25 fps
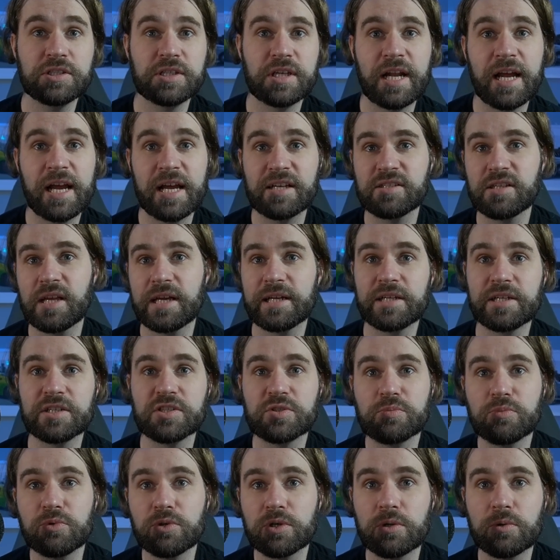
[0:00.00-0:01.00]
It has like a
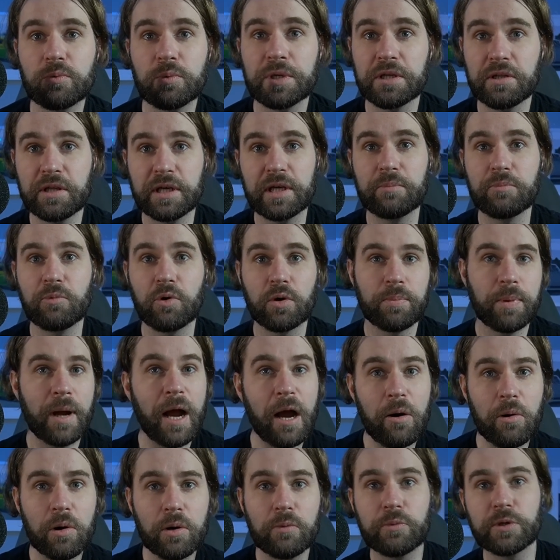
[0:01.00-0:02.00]
smoother wheel and more power,